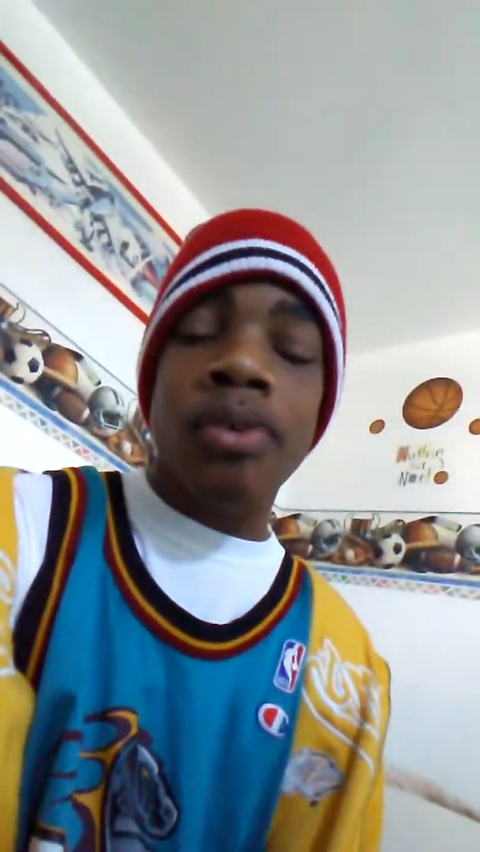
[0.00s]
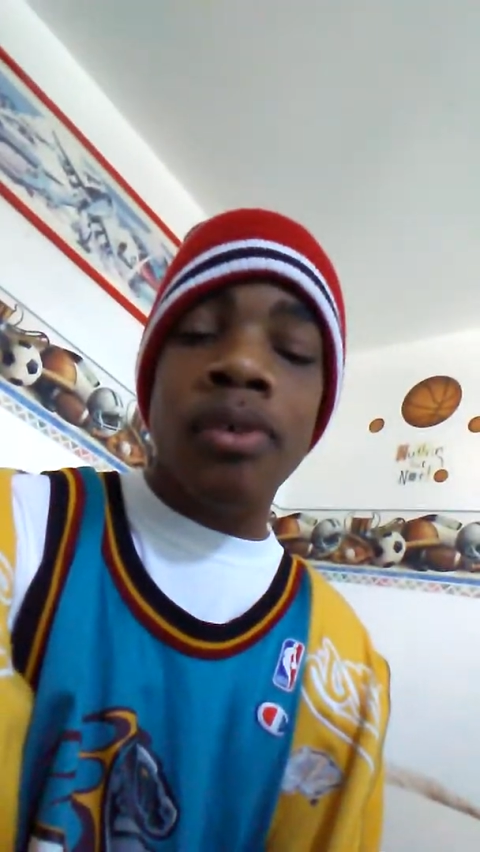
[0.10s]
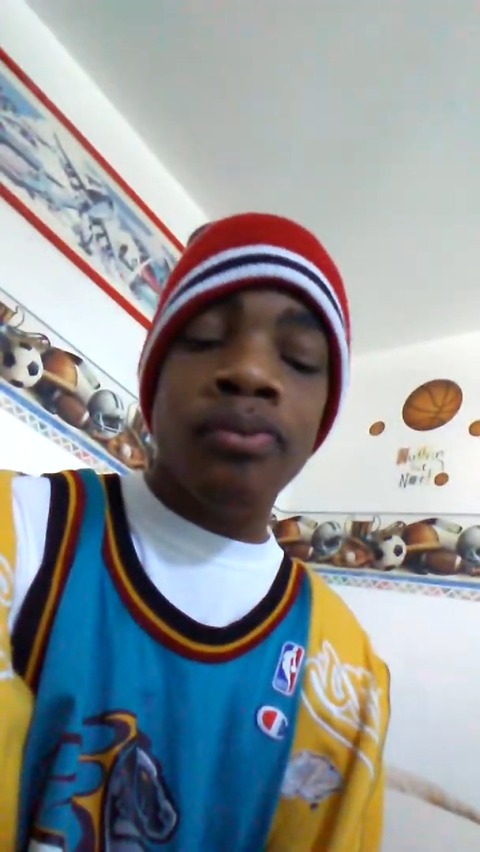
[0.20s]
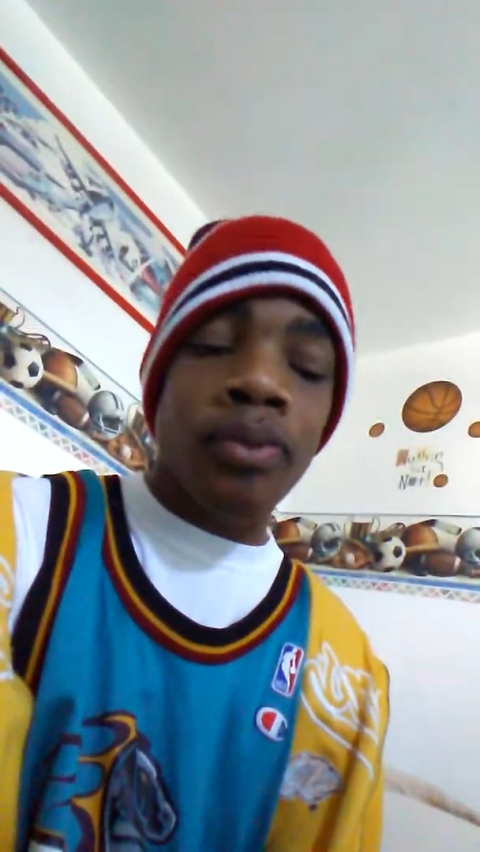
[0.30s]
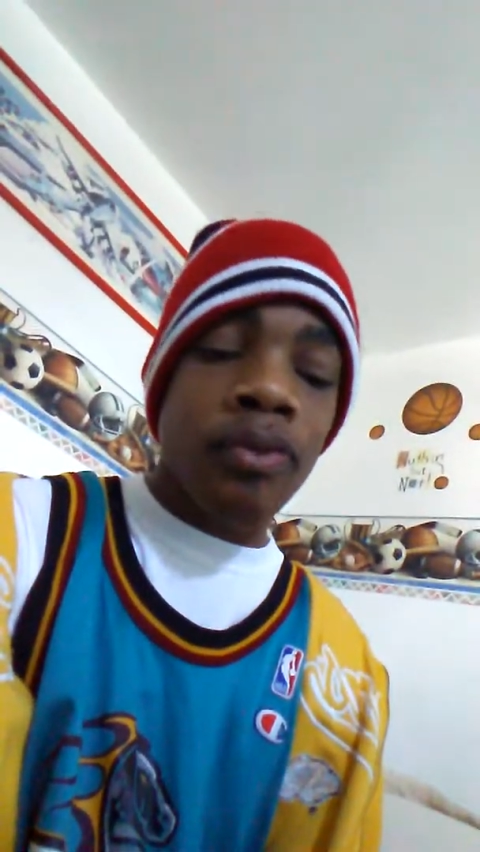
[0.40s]

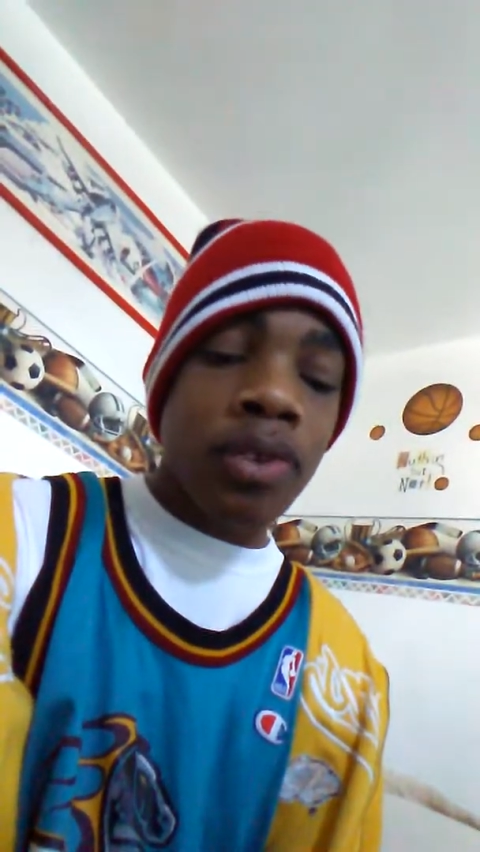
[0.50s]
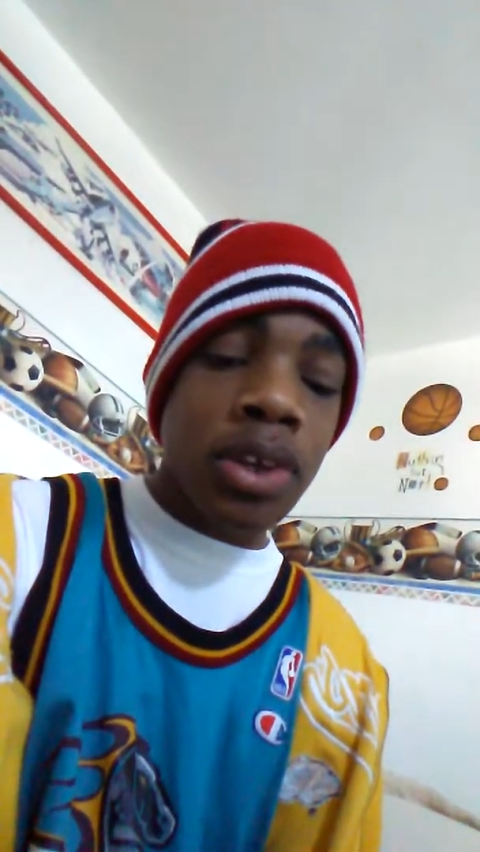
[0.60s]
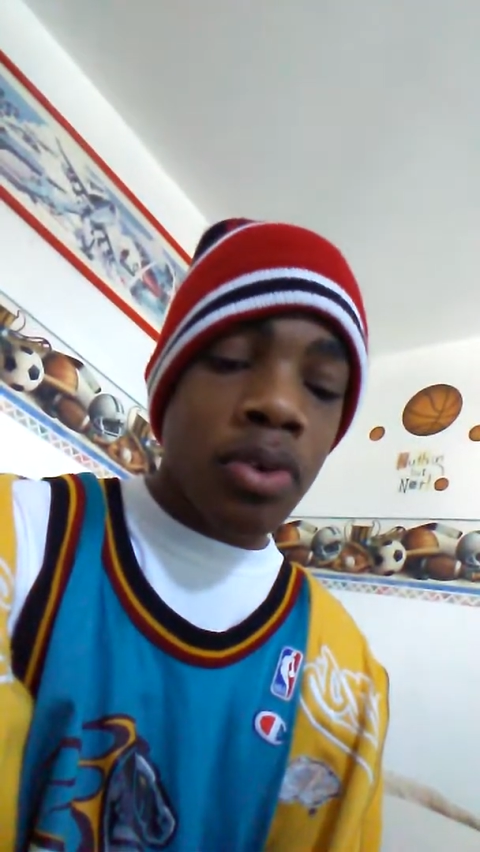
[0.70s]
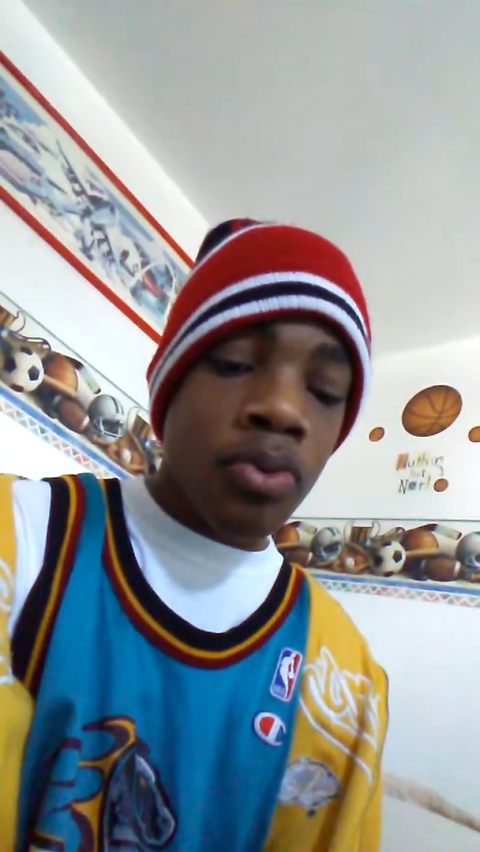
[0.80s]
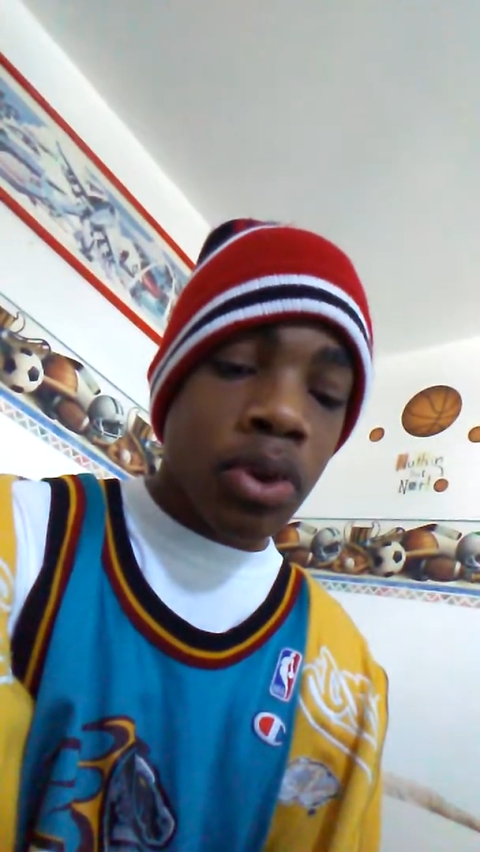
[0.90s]
a
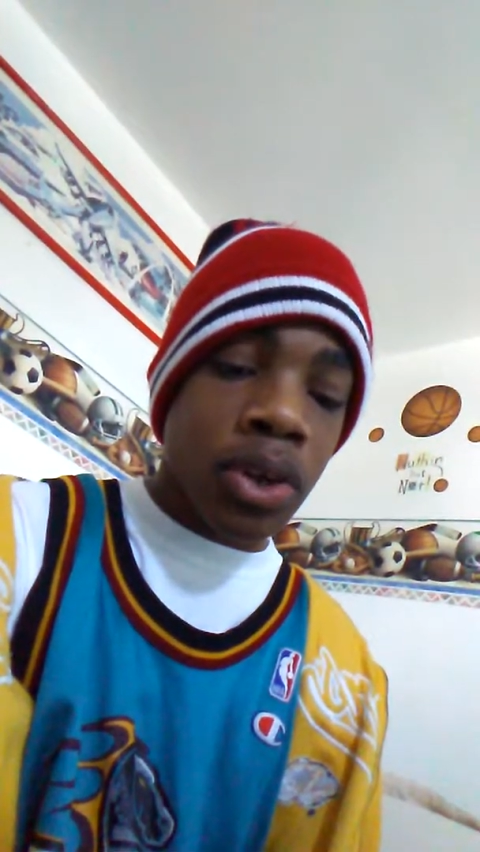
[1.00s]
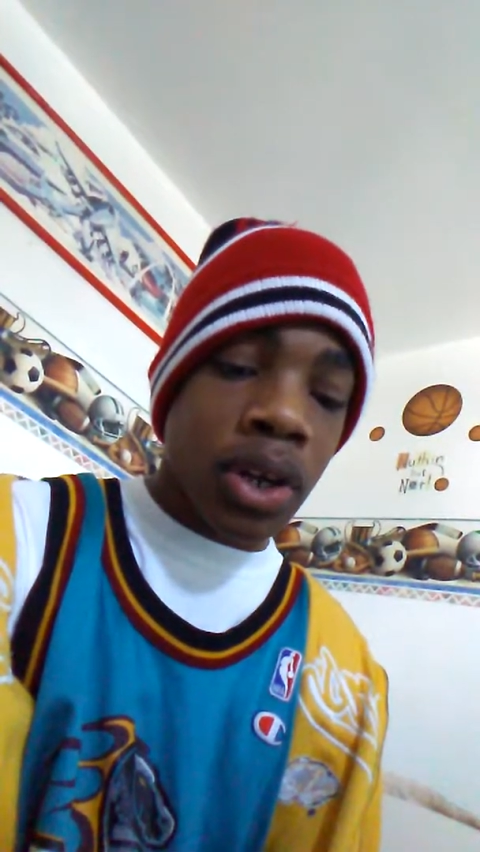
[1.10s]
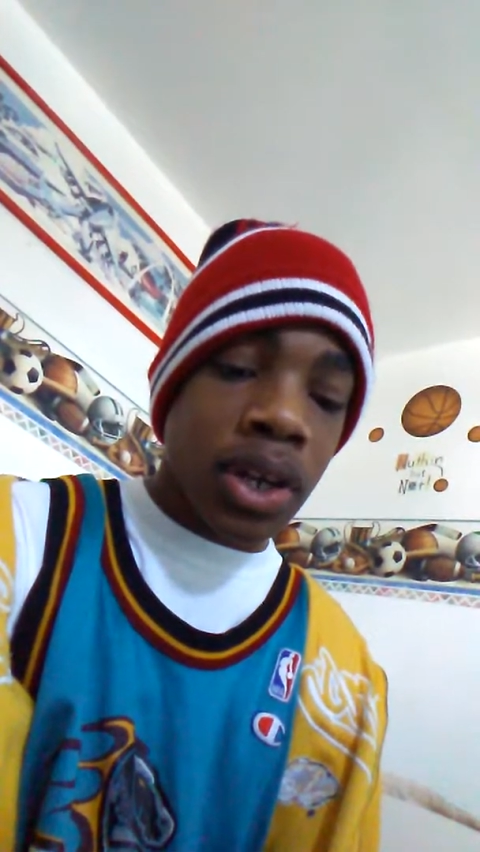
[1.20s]
video where